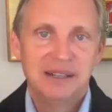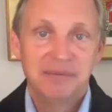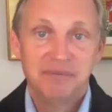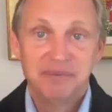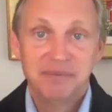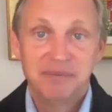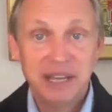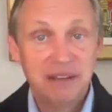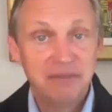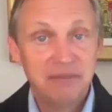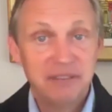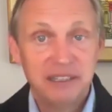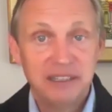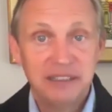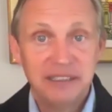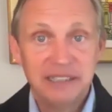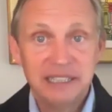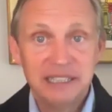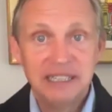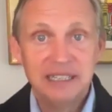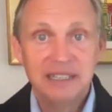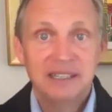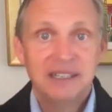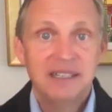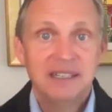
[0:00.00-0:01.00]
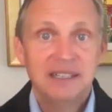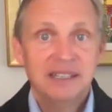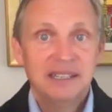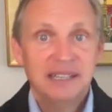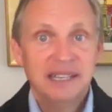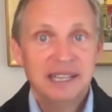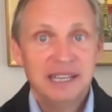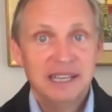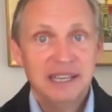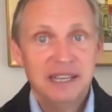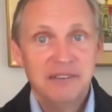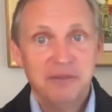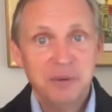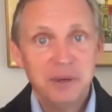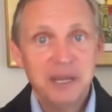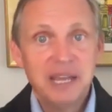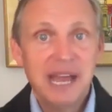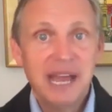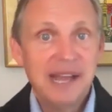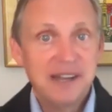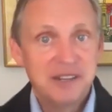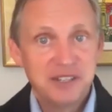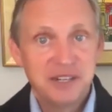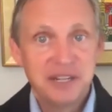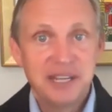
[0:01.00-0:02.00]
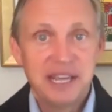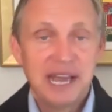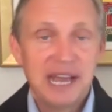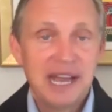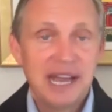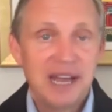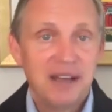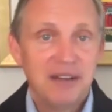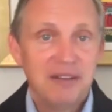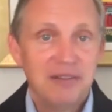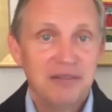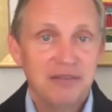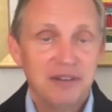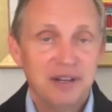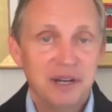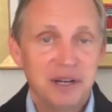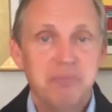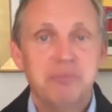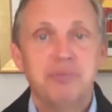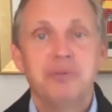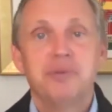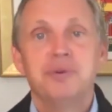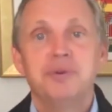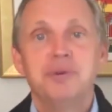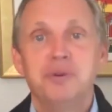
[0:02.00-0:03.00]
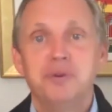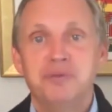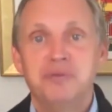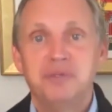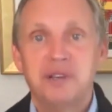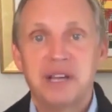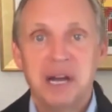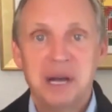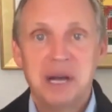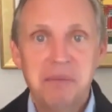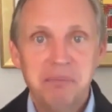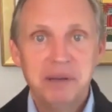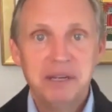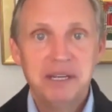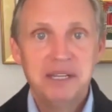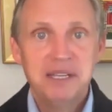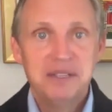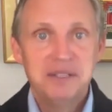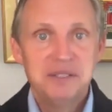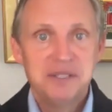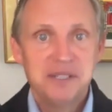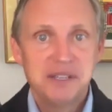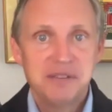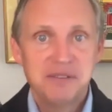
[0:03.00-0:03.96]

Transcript: Definitely, if we actually have approved companies,